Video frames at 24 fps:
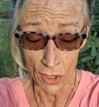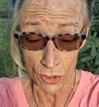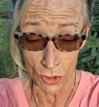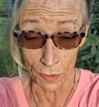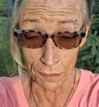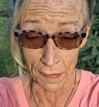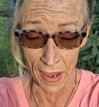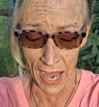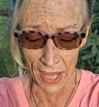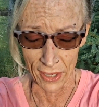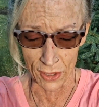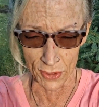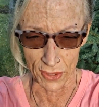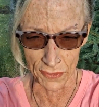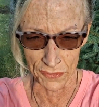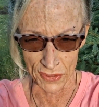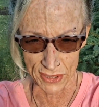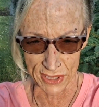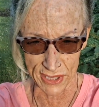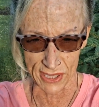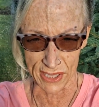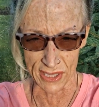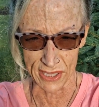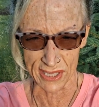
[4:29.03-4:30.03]
no matter if
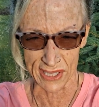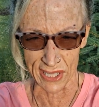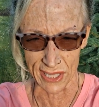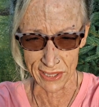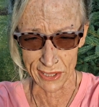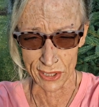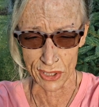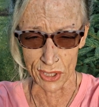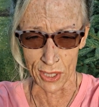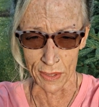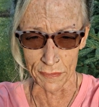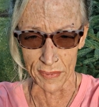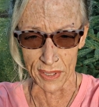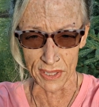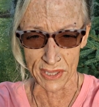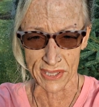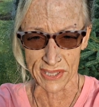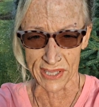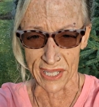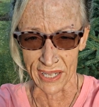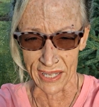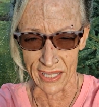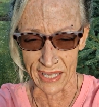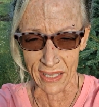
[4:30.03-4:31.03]
it's the system, the
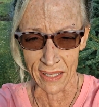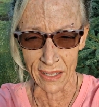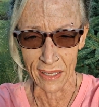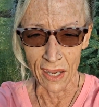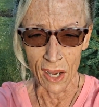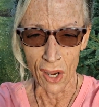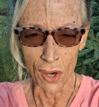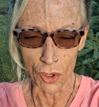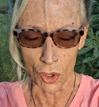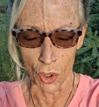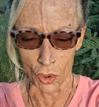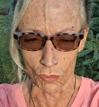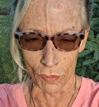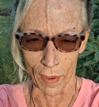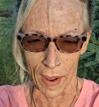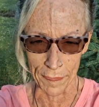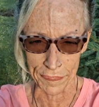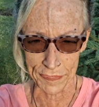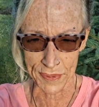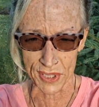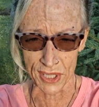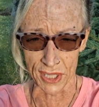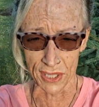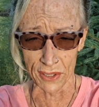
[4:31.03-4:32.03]
city,
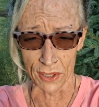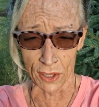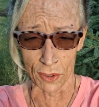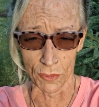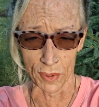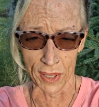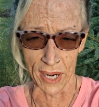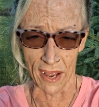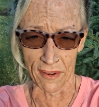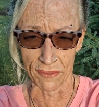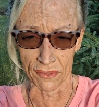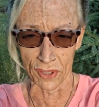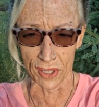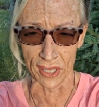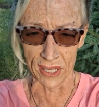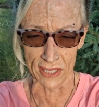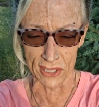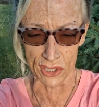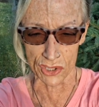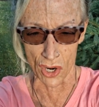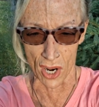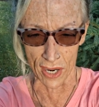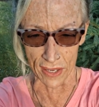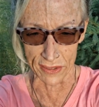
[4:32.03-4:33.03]
corruption, or whatever it
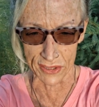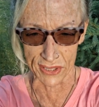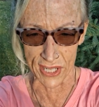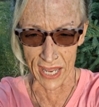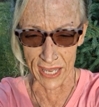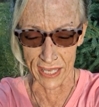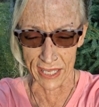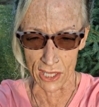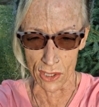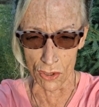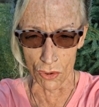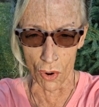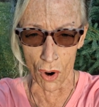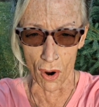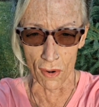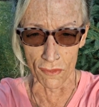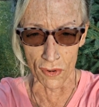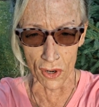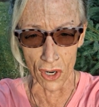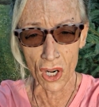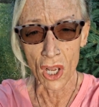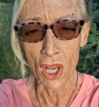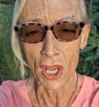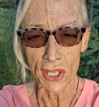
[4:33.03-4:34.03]
is trying to take you
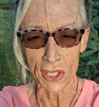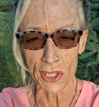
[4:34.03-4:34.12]
over.